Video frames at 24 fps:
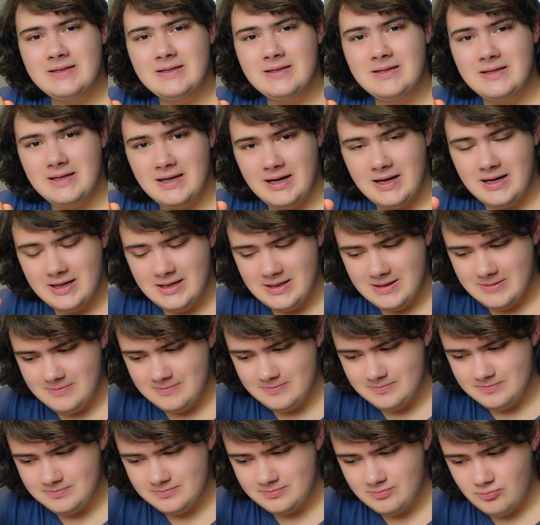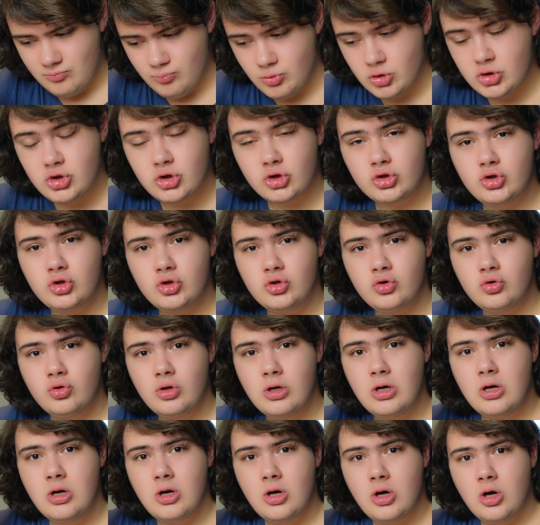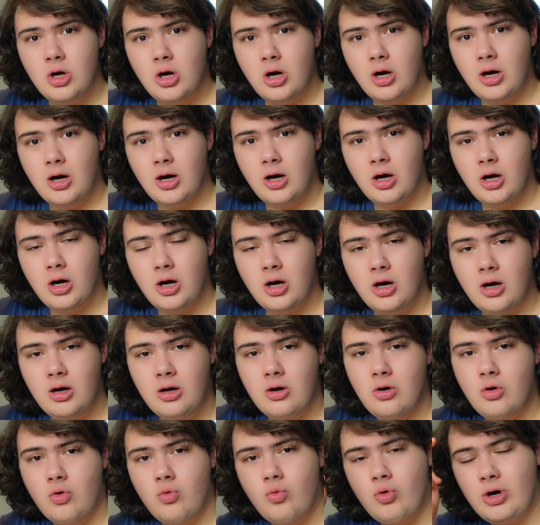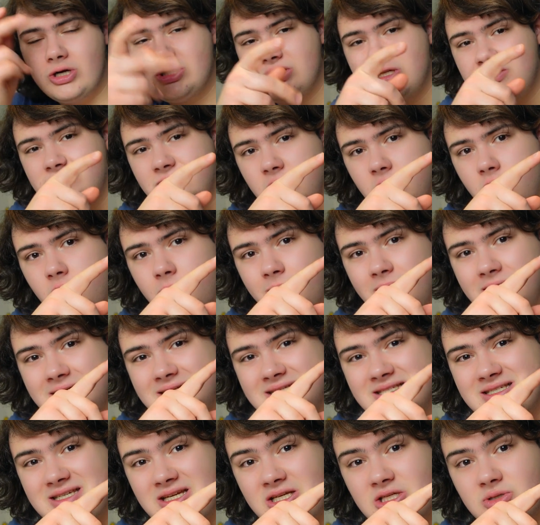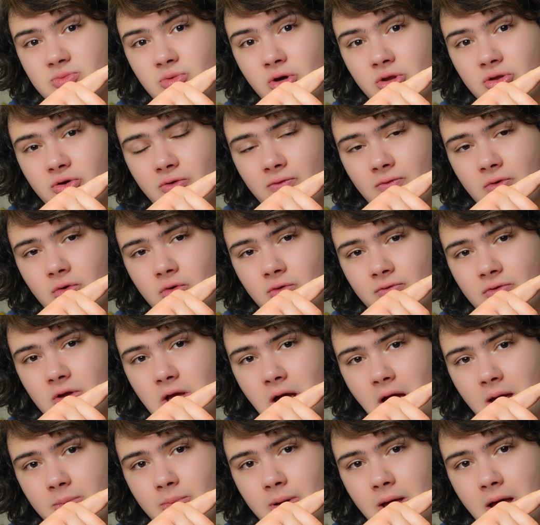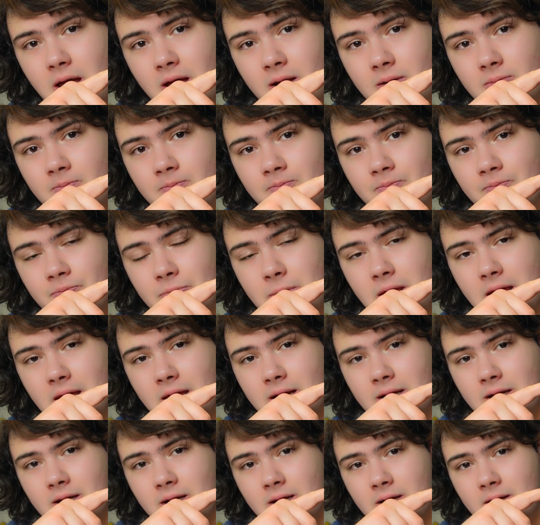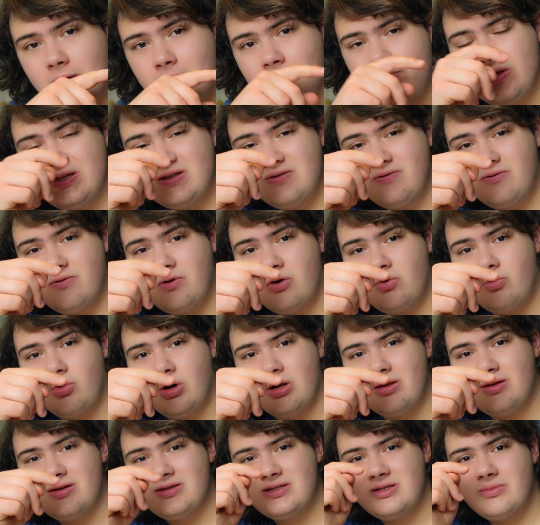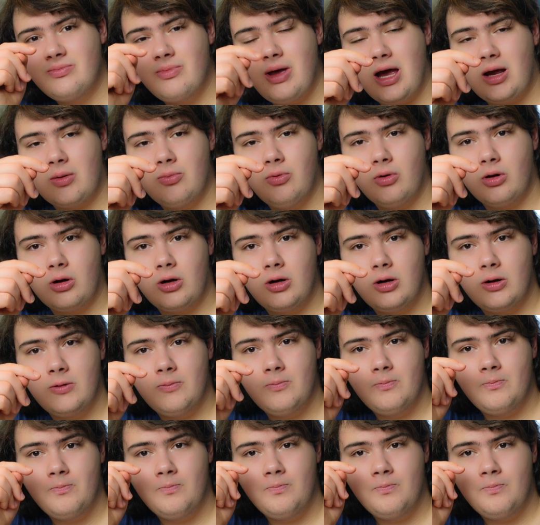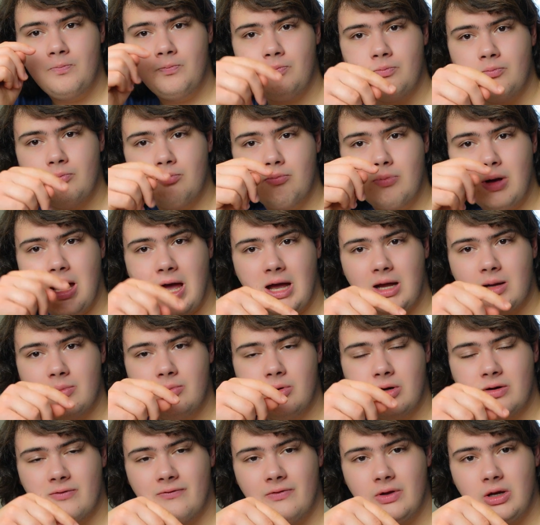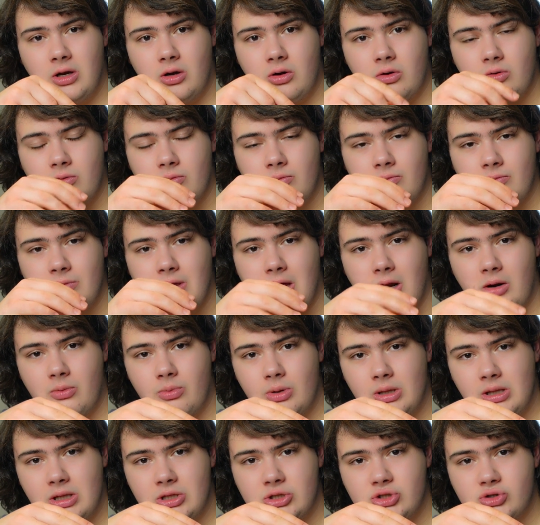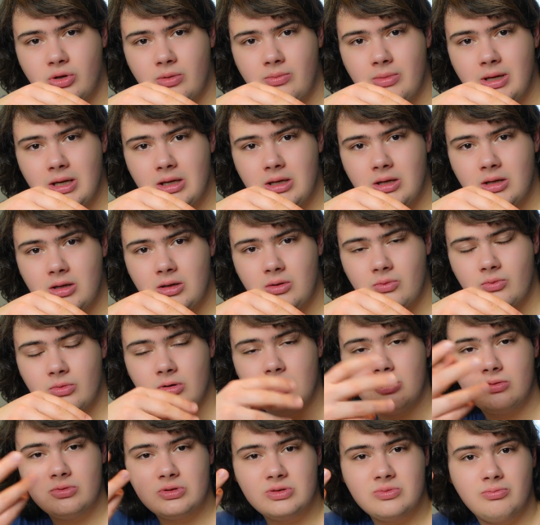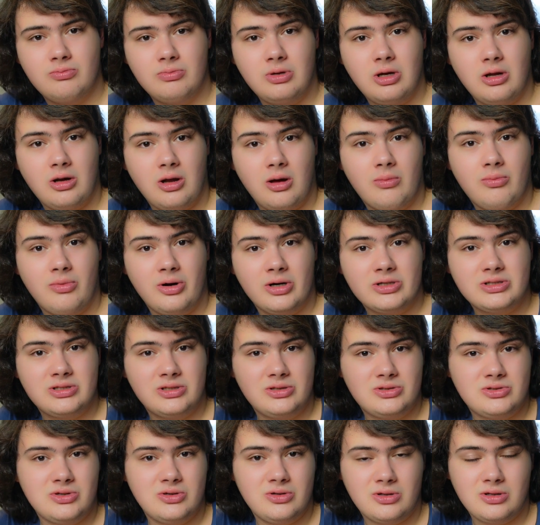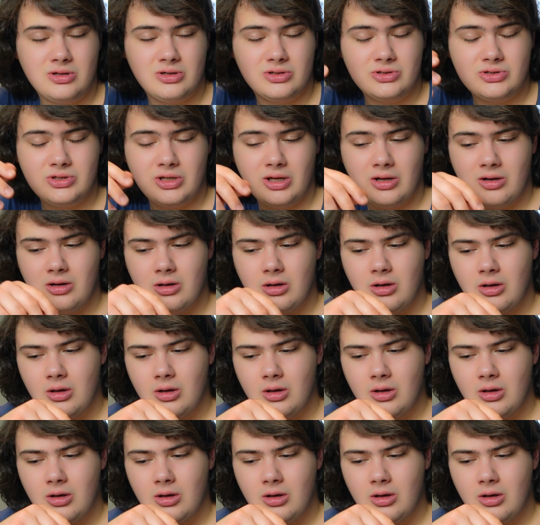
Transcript: Yeah. Be sure to uh, watch this video on my six month review of the iPad. And um, this is the fun one. This is the MacBook MacBook video that I really enjoyed making. Well, it was an unboxing, so you can understand.